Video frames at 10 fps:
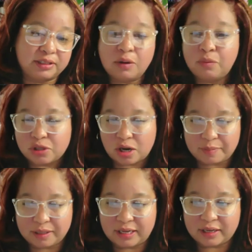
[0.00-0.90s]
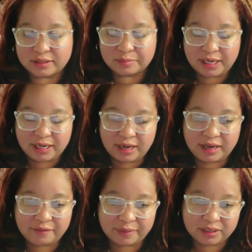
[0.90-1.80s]
And we'll talk about that because I'm getting
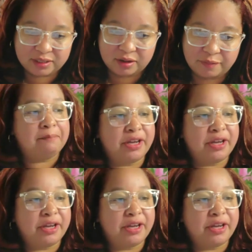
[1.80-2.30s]
ahead of myself.